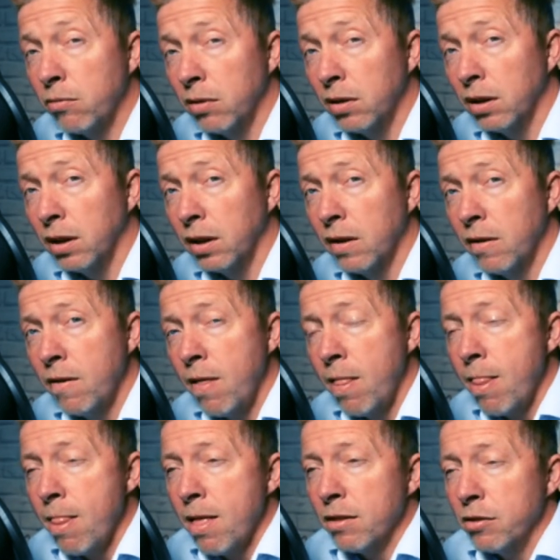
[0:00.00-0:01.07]
Really,
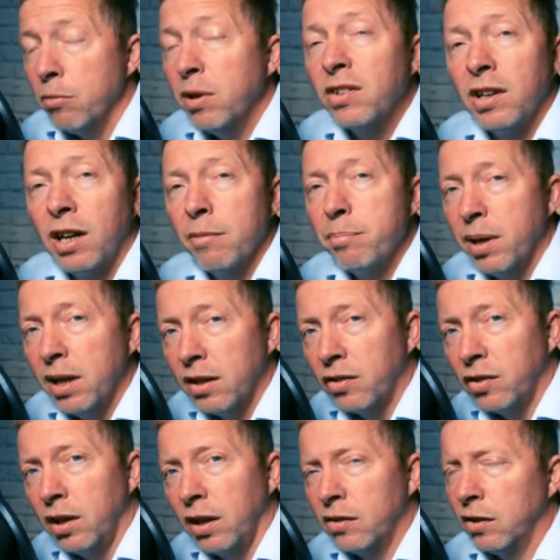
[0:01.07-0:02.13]
the reason I picked
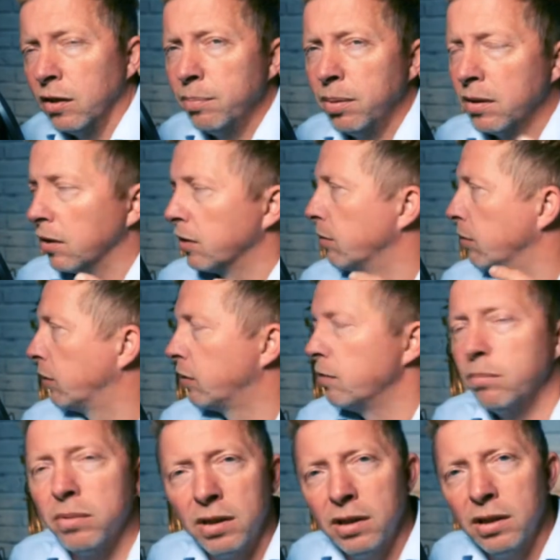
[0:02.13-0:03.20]
6 is because there was
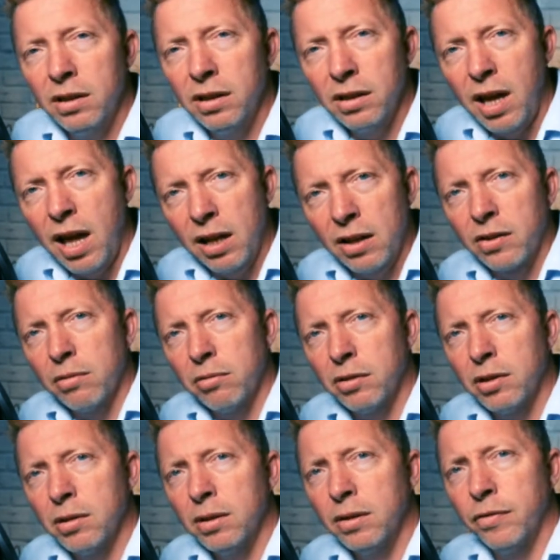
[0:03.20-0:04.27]
somebody else that was
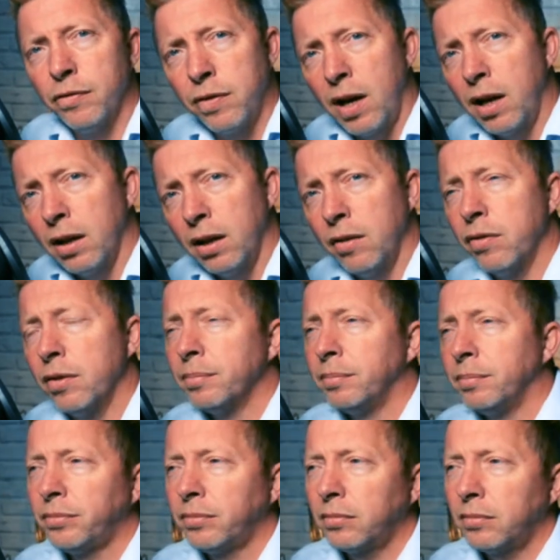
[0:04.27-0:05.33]
doing 5,
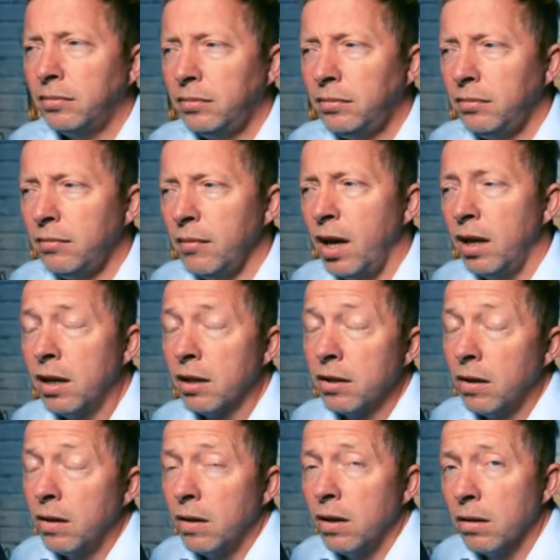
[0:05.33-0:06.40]
and I
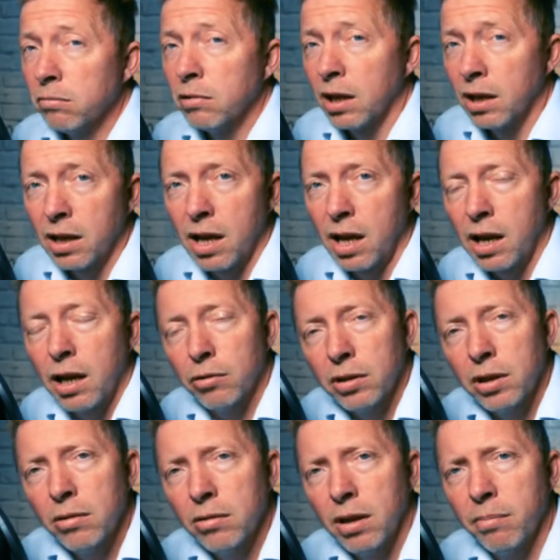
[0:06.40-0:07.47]
thought, oh well, I'll
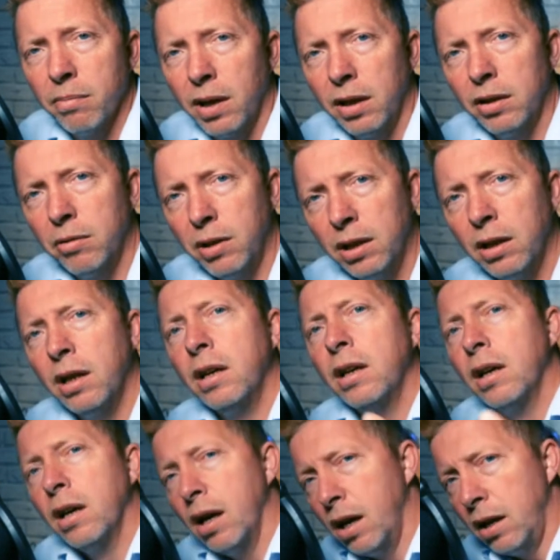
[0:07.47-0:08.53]
outdo them by doing
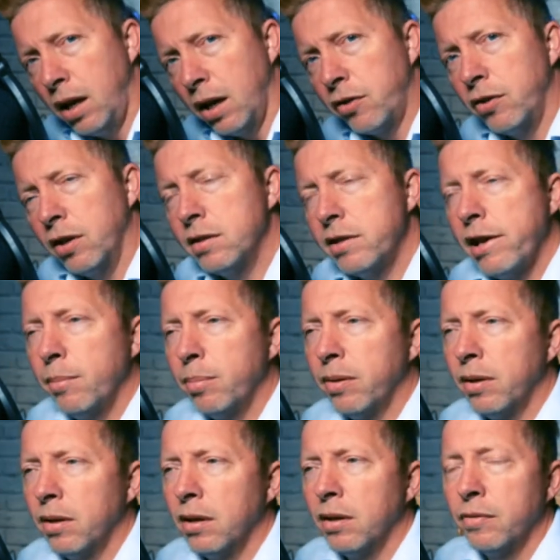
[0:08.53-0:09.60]
an extra tip
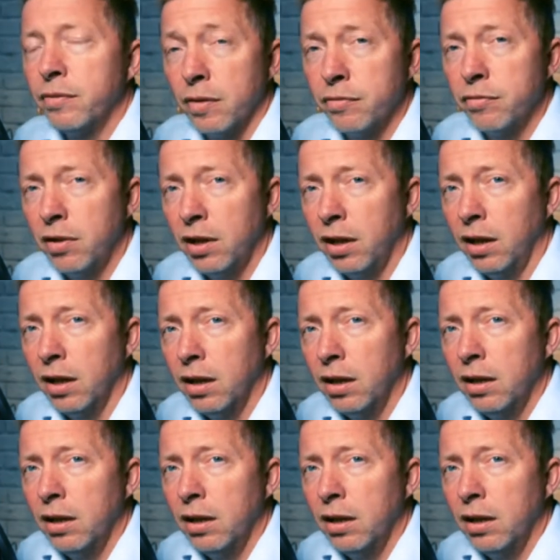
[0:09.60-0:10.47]
for free.